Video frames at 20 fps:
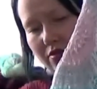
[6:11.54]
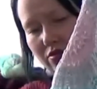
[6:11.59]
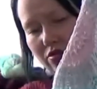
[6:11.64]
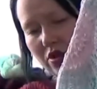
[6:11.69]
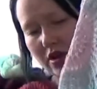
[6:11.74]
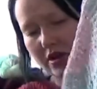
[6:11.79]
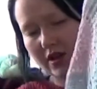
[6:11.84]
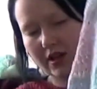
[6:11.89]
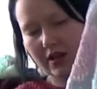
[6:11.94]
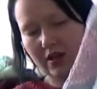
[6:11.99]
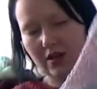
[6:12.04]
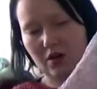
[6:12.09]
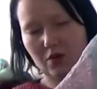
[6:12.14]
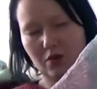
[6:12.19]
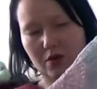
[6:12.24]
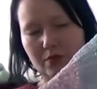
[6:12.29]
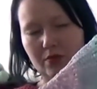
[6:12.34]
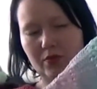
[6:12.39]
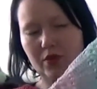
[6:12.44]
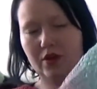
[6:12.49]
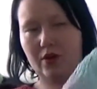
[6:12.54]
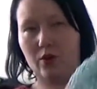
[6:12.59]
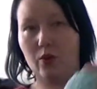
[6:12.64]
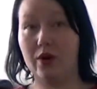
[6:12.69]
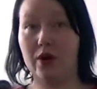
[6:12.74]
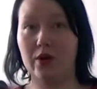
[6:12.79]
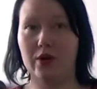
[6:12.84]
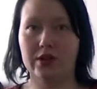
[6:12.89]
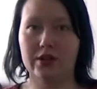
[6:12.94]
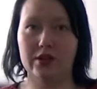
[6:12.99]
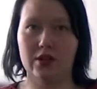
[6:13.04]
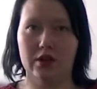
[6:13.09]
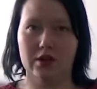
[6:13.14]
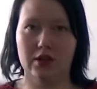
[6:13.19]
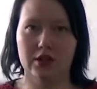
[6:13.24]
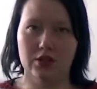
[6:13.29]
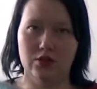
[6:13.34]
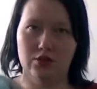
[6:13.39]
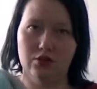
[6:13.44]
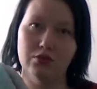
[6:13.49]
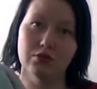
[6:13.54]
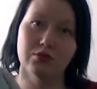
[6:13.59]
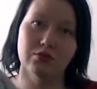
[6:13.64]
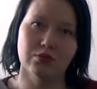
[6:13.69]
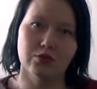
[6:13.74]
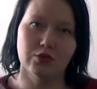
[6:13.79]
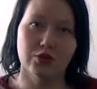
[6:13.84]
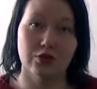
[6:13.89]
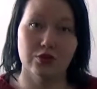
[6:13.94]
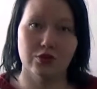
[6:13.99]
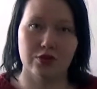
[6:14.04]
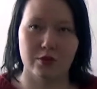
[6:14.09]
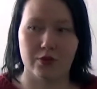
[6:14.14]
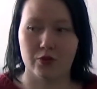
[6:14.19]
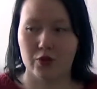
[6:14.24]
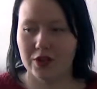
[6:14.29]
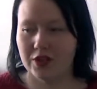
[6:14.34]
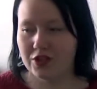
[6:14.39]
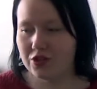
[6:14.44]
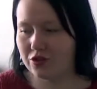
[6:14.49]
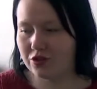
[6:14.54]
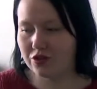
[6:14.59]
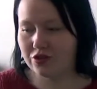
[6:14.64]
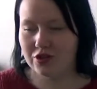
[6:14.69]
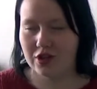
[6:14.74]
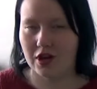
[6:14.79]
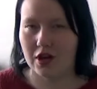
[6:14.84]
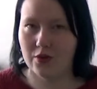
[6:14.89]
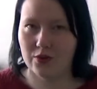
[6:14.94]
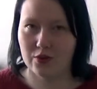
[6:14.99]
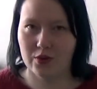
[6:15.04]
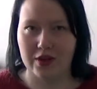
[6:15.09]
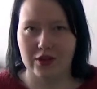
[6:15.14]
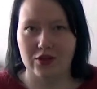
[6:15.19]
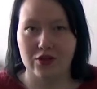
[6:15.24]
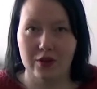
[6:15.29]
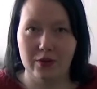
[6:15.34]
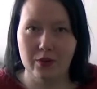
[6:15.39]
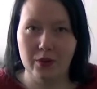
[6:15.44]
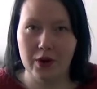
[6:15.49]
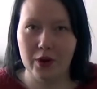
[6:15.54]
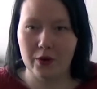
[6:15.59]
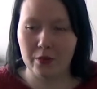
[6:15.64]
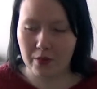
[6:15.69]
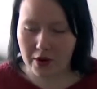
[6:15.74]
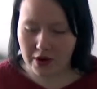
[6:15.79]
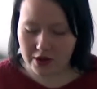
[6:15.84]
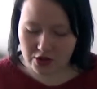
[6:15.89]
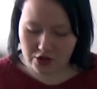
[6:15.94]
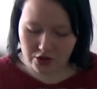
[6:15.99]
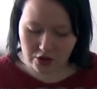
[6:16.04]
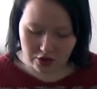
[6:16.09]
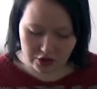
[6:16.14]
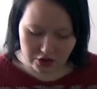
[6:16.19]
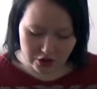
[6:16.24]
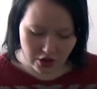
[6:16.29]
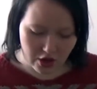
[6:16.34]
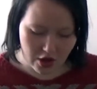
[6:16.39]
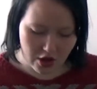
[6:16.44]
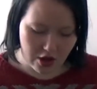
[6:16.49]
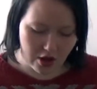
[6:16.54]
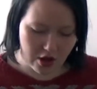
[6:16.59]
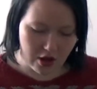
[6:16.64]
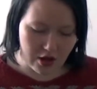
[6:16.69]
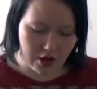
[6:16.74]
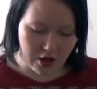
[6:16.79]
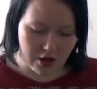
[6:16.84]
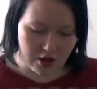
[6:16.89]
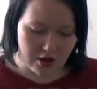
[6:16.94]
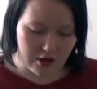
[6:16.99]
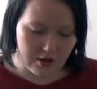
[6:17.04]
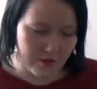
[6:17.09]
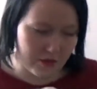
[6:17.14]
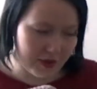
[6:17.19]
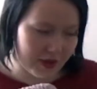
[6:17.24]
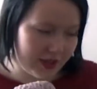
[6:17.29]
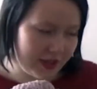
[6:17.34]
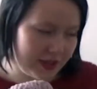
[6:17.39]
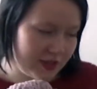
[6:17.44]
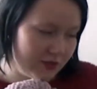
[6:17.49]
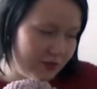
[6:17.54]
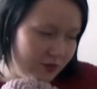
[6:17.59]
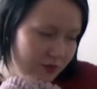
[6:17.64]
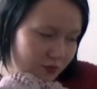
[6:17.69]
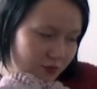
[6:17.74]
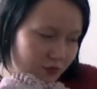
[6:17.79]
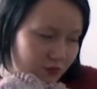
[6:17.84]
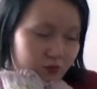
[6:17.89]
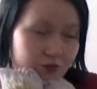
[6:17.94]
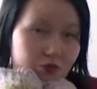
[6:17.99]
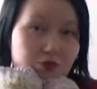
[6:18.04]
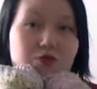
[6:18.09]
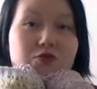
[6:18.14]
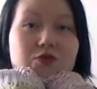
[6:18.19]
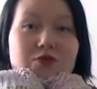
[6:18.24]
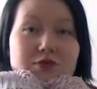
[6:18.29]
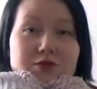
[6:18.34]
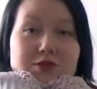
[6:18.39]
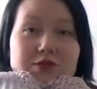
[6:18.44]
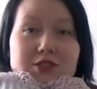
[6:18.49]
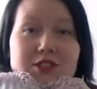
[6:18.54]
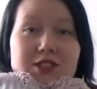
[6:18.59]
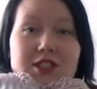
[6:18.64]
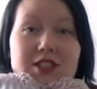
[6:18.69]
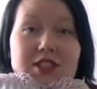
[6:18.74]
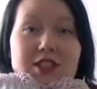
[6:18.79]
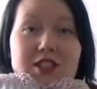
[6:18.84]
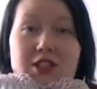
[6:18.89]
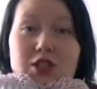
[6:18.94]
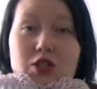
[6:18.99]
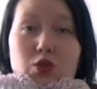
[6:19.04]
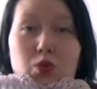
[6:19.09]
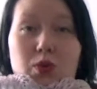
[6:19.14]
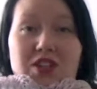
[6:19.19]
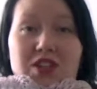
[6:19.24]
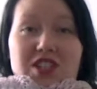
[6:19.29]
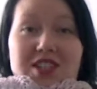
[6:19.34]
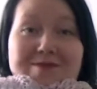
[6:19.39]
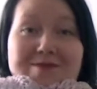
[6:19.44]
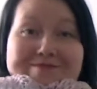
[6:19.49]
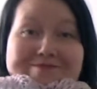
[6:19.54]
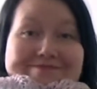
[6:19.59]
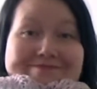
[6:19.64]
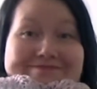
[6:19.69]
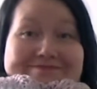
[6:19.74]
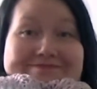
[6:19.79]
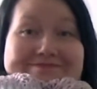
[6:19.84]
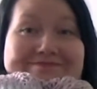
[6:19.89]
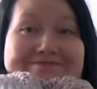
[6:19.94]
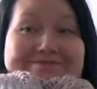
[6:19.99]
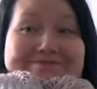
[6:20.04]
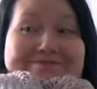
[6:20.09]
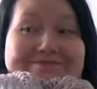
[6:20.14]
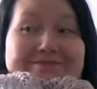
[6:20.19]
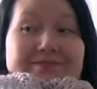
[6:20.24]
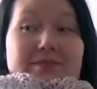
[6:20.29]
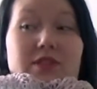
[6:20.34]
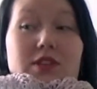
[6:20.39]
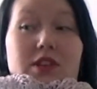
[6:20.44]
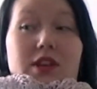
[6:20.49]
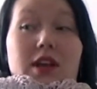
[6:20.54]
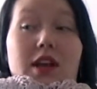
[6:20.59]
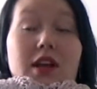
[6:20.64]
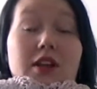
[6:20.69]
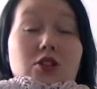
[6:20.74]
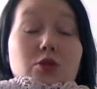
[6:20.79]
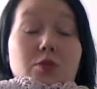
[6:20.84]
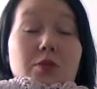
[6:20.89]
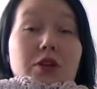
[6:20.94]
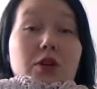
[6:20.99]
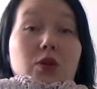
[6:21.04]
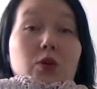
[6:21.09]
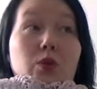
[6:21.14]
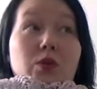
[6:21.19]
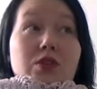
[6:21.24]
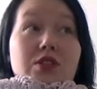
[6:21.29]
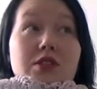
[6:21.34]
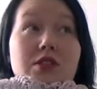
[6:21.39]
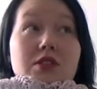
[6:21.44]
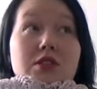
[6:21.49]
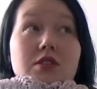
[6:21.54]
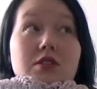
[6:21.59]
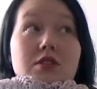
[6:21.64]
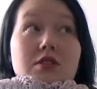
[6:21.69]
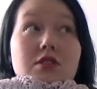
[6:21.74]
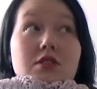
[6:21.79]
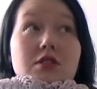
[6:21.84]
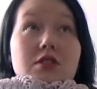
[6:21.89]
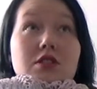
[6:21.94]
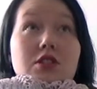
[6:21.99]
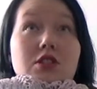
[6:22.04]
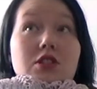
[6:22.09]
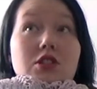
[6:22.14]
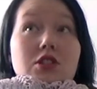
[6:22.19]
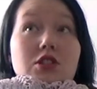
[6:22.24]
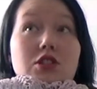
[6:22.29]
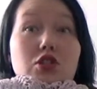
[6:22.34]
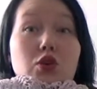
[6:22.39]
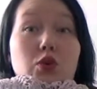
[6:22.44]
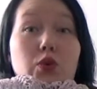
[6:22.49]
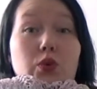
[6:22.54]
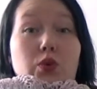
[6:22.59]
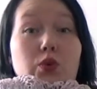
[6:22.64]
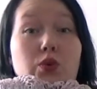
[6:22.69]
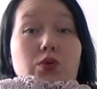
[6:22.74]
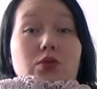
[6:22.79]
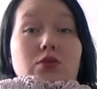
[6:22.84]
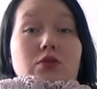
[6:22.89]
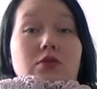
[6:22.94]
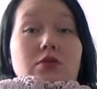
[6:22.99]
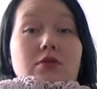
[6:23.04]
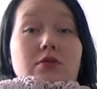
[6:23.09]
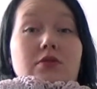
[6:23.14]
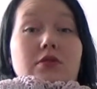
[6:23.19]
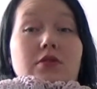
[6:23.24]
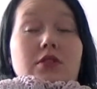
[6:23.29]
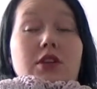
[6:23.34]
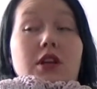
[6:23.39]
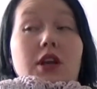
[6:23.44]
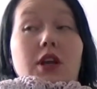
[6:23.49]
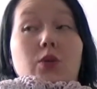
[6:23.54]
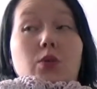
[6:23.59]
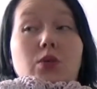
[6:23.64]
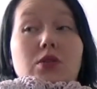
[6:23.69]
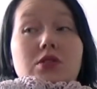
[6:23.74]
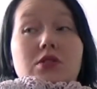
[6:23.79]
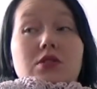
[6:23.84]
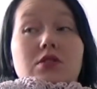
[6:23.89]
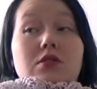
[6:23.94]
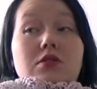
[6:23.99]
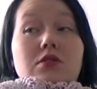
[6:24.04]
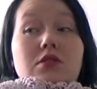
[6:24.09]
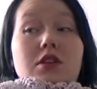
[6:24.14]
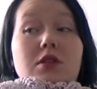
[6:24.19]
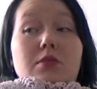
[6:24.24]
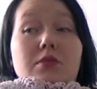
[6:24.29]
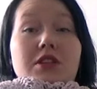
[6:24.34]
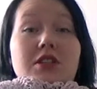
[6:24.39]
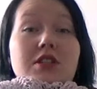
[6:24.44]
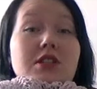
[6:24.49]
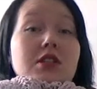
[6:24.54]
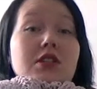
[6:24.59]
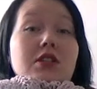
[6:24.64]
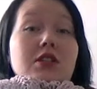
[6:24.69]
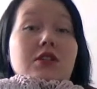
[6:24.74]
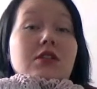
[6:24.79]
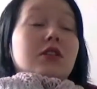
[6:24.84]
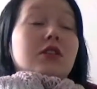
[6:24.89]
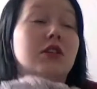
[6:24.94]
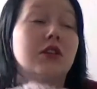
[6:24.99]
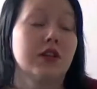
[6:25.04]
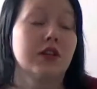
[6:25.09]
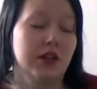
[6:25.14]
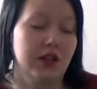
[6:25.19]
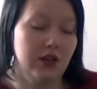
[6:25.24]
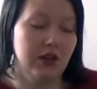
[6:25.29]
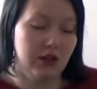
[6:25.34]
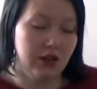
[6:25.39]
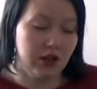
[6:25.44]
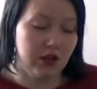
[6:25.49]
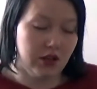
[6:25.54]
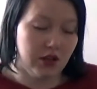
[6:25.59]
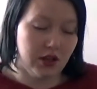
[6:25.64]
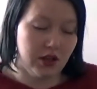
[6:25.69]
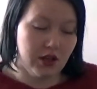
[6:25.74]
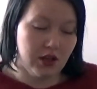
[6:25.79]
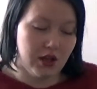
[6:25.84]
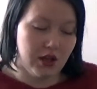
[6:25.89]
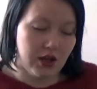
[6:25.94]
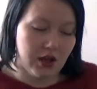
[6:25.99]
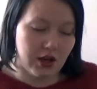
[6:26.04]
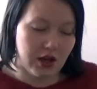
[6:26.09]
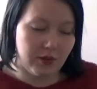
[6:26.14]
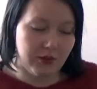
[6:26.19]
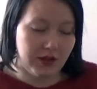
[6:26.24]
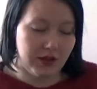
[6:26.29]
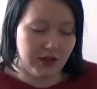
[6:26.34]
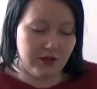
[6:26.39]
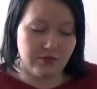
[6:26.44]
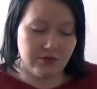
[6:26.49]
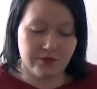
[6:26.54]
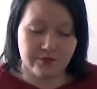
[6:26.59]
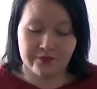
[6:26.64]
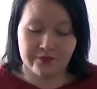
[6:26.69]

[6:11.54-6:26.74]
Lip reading: the styling, how I'm gonna wear it. I need to do some research how to actually wear high shawls, but it's nice and squishy, and the pattern was so good. It was amazing. I mean,